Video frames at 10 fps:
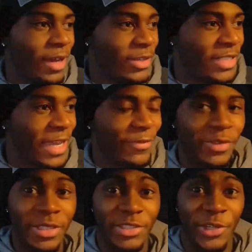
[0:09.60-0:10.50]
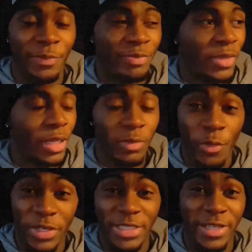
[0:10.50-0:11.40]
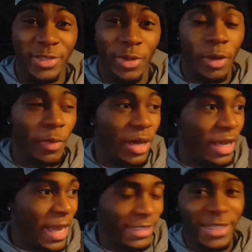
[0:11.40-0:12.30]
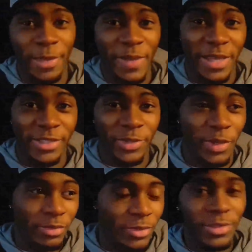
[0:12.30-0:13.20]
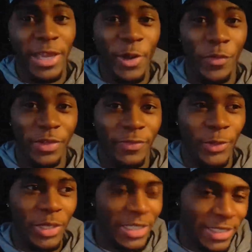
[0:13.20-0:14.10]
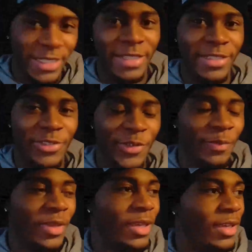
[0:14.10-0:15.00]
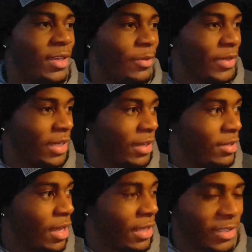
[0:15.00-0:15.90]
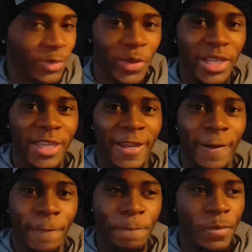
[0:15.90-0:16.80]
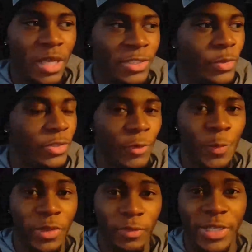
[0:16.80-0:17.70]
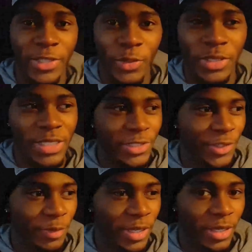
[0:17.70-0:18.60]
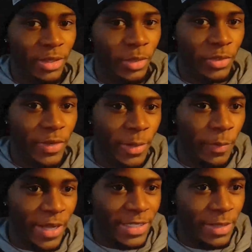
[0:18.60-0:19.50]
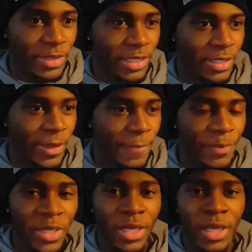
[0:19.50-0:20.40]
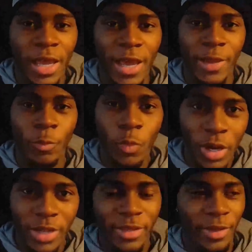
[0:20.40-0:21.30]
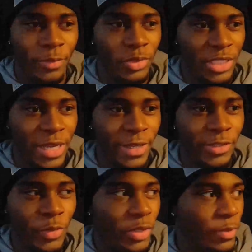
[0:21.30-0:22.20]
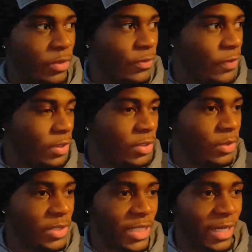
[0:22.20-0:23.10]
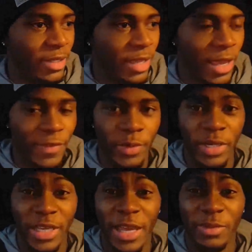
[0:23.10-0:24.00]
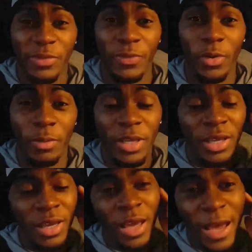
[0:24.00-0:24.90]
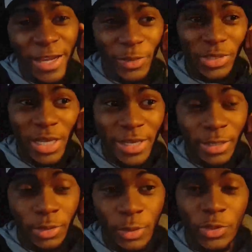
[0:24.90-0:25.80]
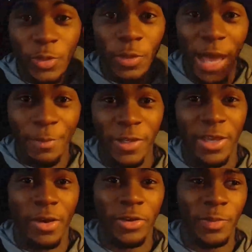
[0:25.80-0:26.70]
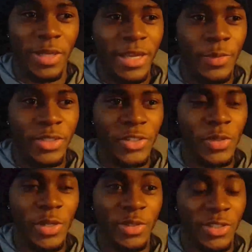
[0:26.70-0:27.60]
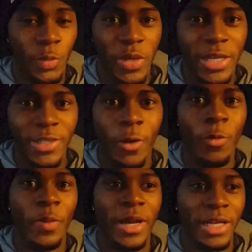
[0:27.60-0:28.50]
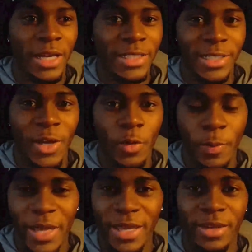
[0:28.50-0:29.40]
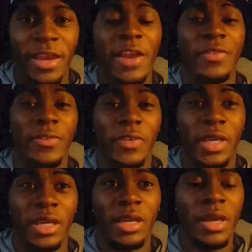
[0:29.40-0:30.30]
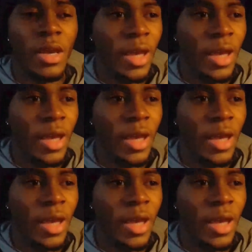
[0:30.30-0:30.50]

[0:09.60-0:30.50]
I just came from the gym. I'm currently sick as well, but I had to get back into it. I'm getting over the flu. I need to get to the gym. But yeah, as I was working out, I saw a group of three dudes in the gym. Yeah, they were training biceps at the time, and one of them was like doing the most fucked up shit ever when it came to form. And he was like, he was doing hammer curls, but like he was swinging his whole body, like his lower back and everything.